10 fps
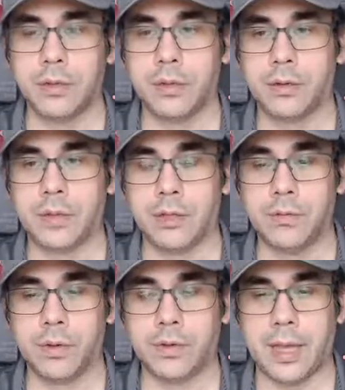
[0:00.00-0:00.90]
you know that
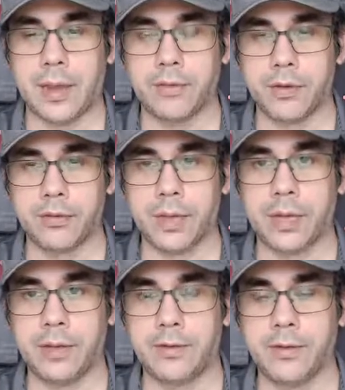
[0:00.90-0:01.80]
you want to have your
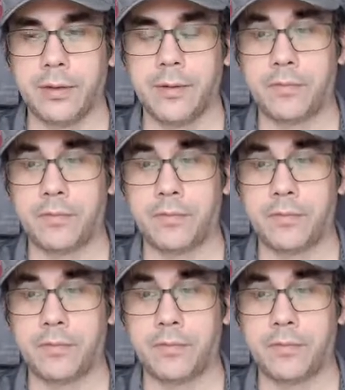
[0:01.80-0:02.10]
sides,